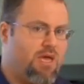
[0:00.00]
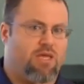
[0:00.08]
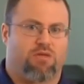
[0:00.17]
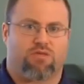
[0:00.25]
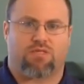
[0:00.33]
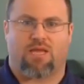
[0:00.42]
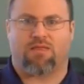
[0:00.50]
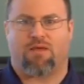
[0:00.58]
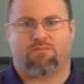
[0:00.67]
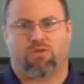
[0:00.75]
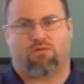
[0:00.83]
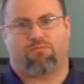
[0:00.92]
and you send
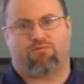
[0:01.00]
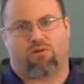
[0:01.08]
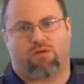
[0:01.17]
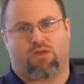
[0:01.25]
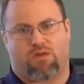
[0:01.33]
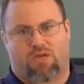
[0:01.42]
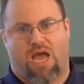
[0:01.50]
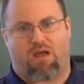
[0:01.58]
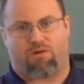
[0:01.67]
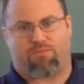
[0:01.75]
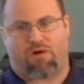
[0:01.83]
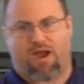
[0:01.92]
them to a brilliant
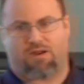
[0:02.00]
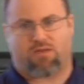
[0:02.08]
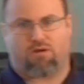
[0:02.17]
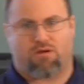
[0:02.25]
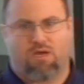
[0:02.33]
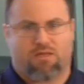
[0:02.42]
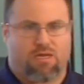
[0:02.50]
chiropractor